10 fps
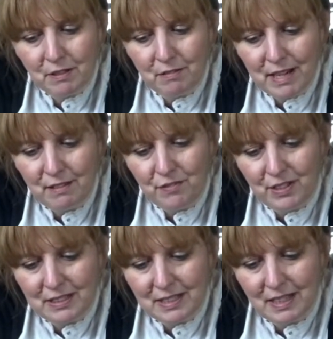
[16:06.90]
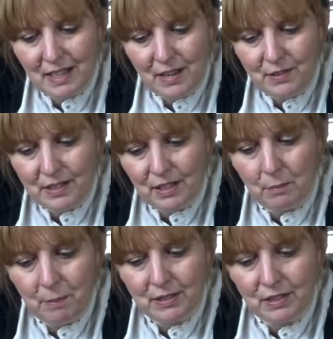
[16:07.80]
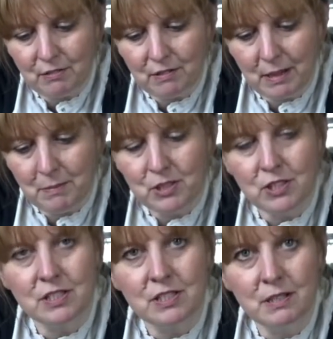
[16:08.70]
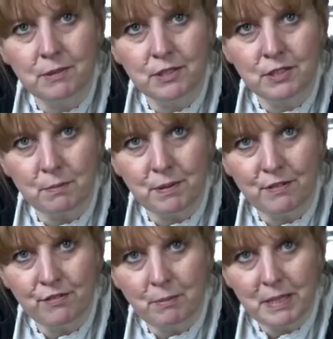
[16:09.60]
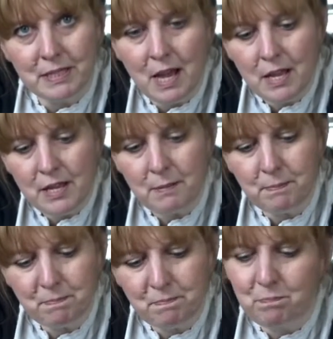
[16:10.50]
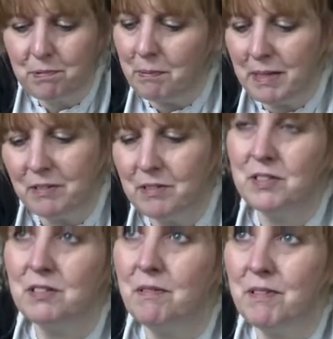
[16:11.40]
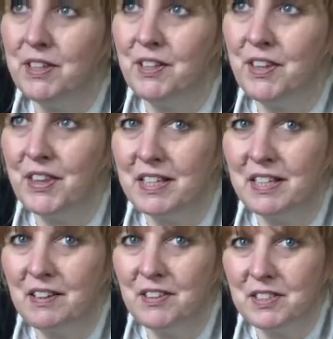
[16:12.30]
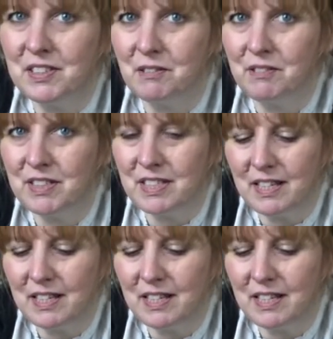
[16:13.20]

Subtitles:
And green filter, and then he combined the three images and produced a print from it. You probably couldn't do it with the other thing, other design.